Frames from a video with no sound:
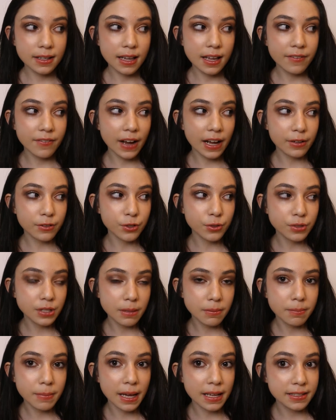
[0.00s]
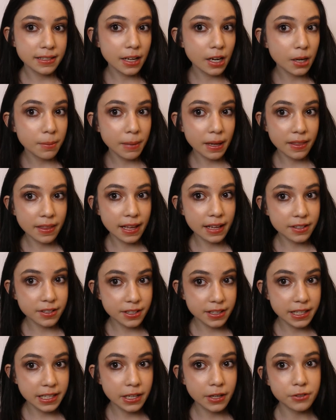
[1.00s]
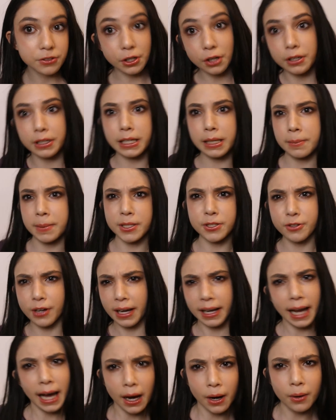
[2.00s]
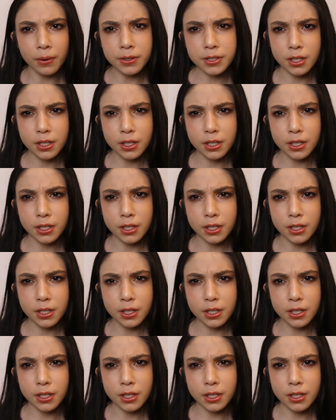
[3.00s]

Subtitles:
if I use up mascara by the end of the year, it's already going to be dried out.